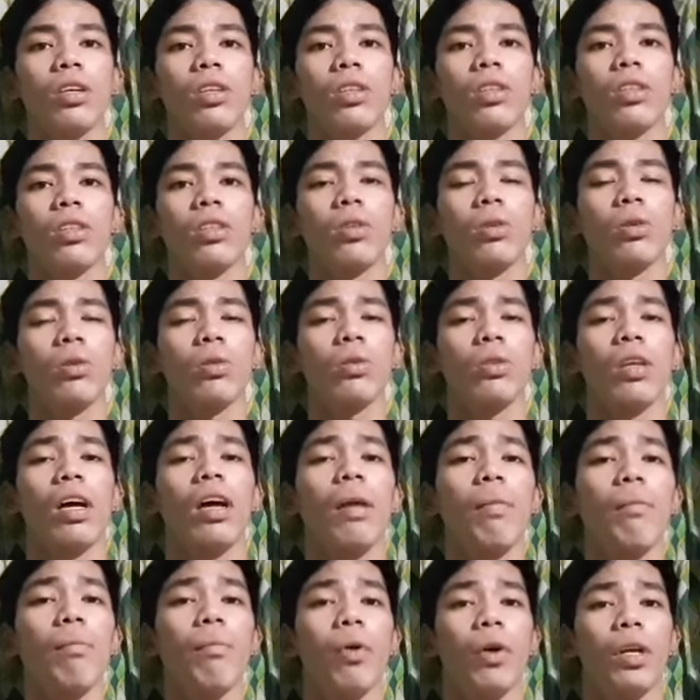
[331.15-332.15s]
So the
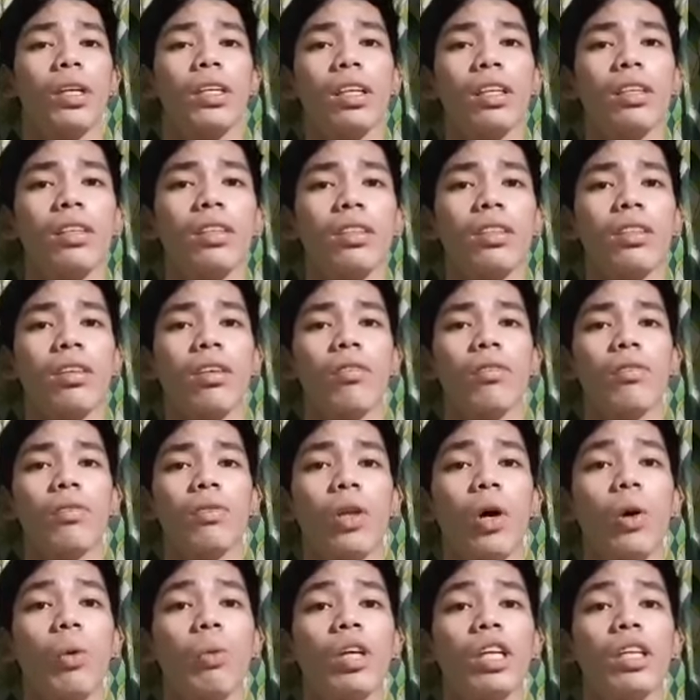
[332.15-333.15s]
importance of
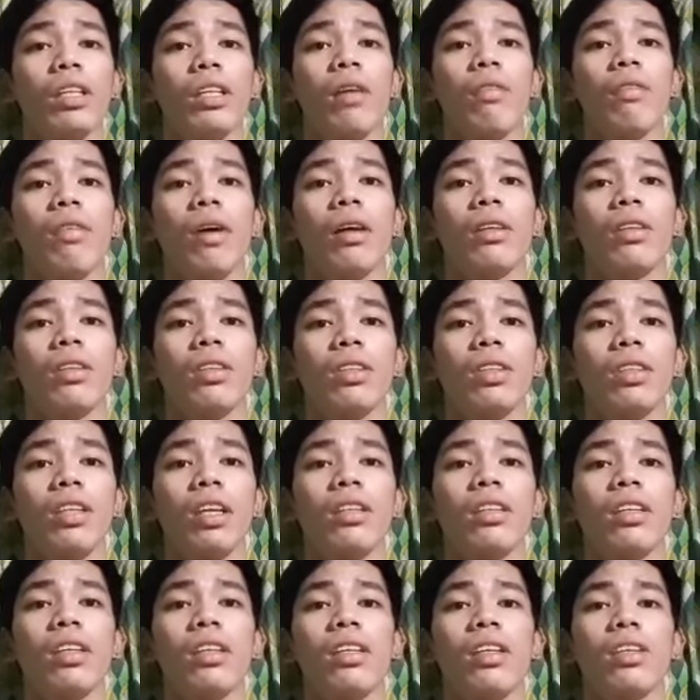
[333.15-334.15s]
knowing
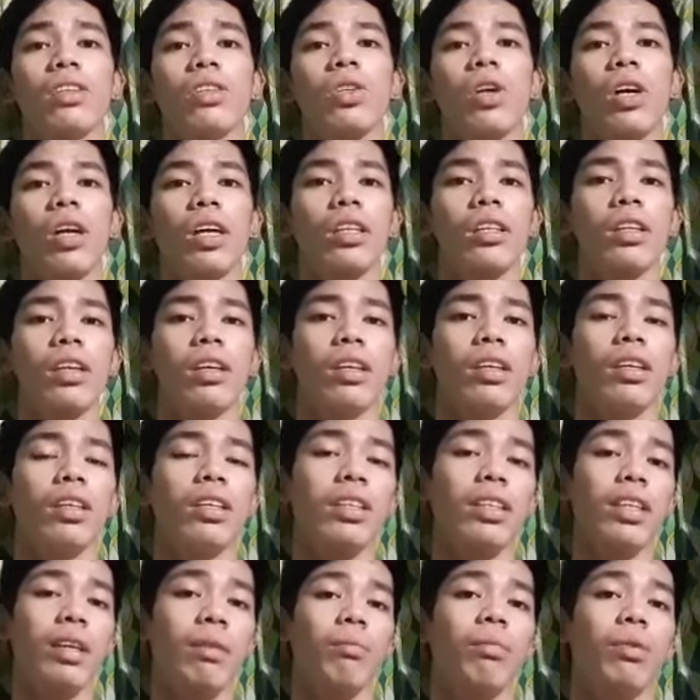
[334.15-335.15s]
understanding the chart,
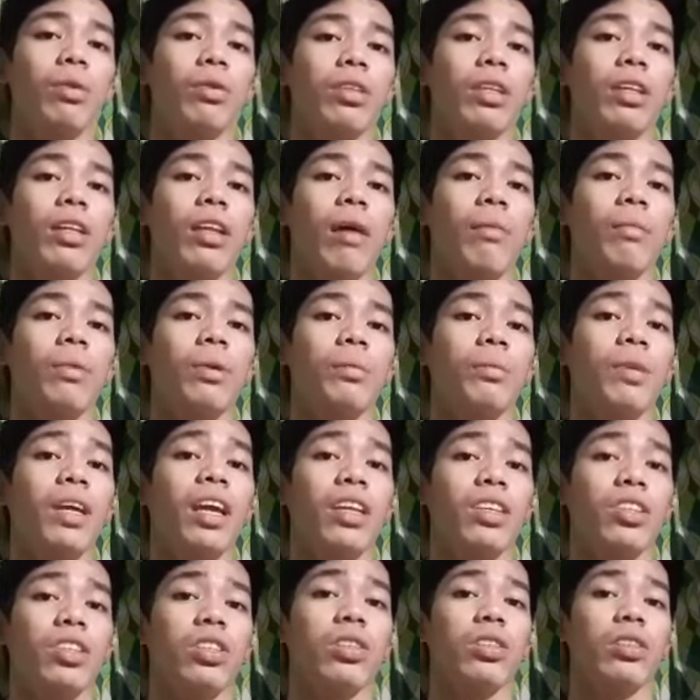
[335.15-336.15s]
symbols and
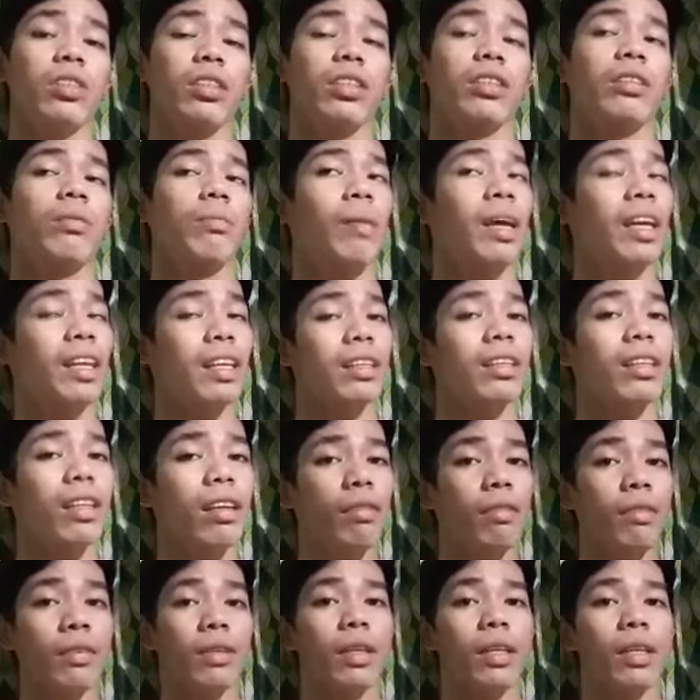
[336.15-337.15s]
abbreviations is many
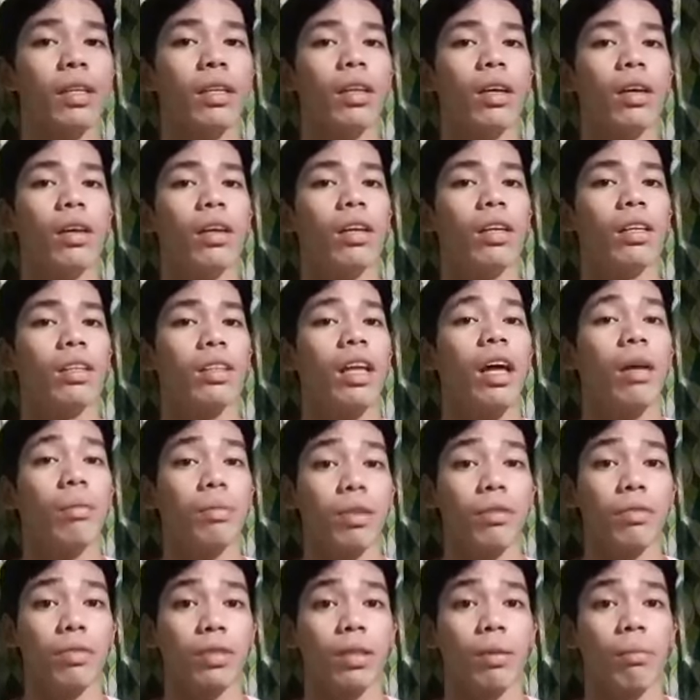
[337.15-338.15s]
different
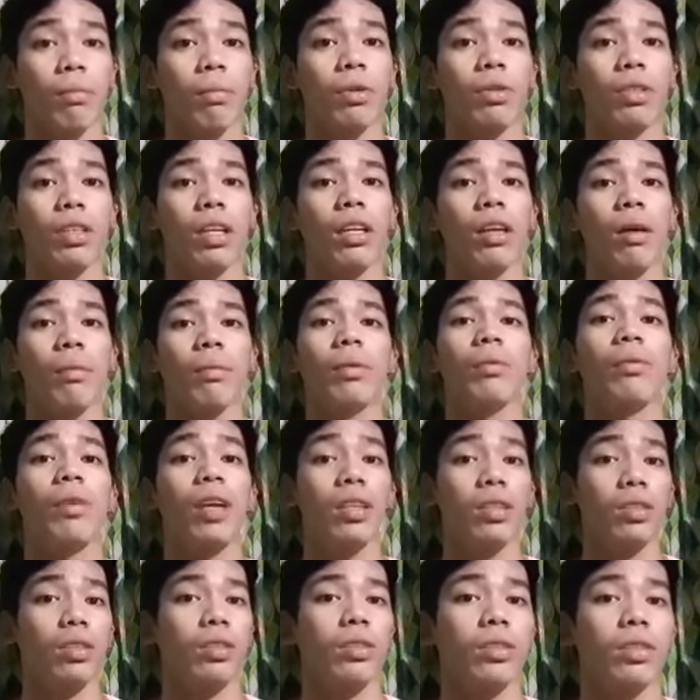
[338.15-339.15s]
types of symbols and
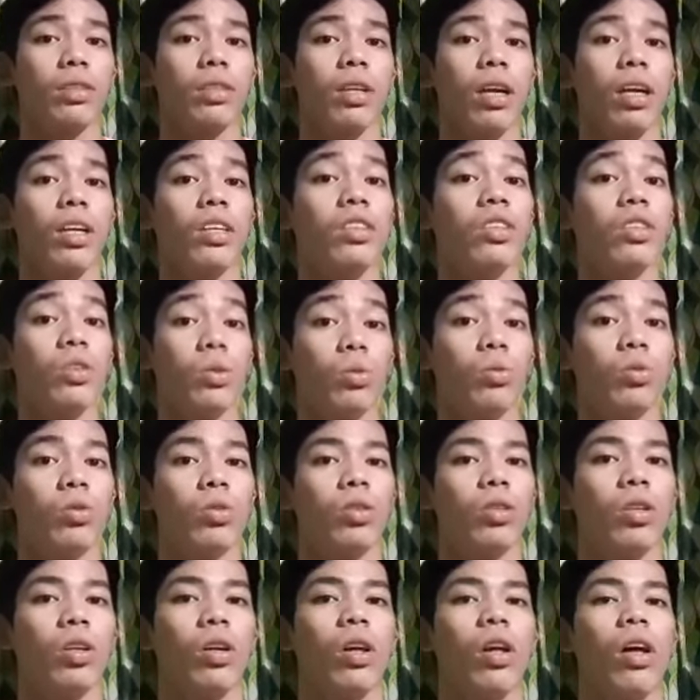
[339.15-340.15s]
abbreviations are
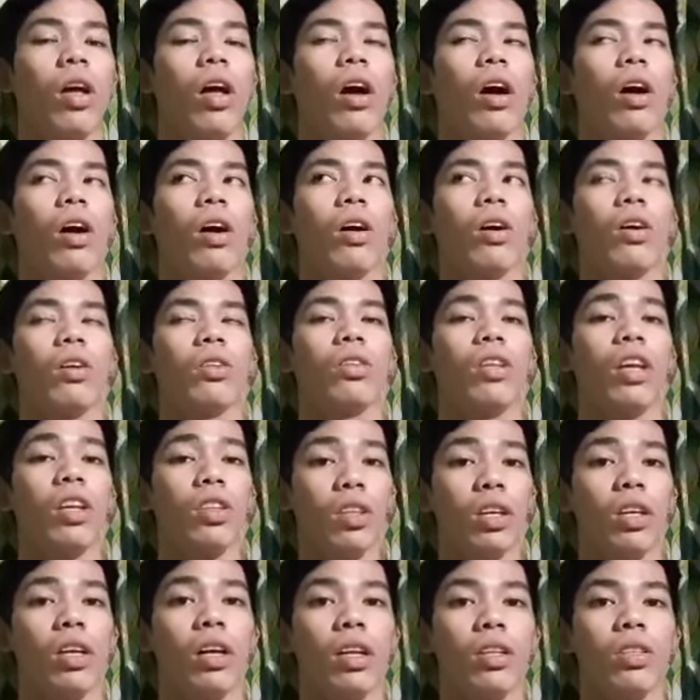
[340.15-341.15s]
used on
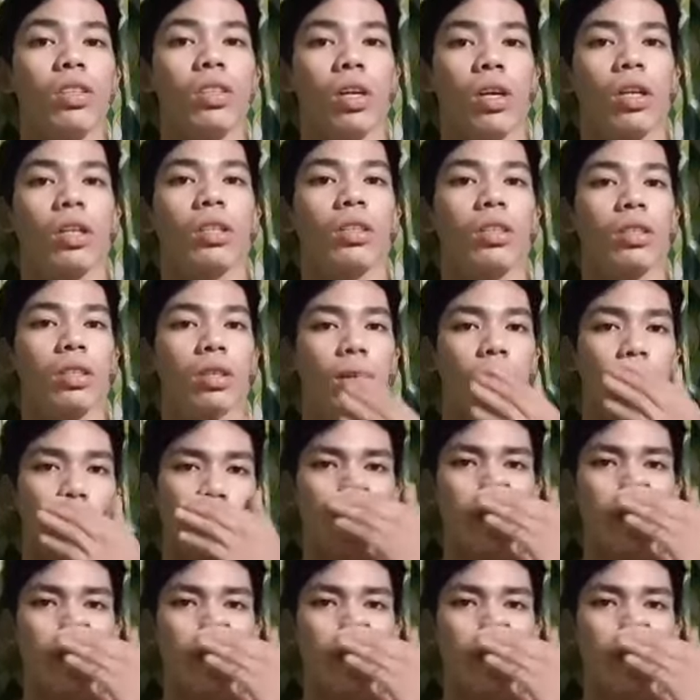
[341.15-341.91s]
nautical charts.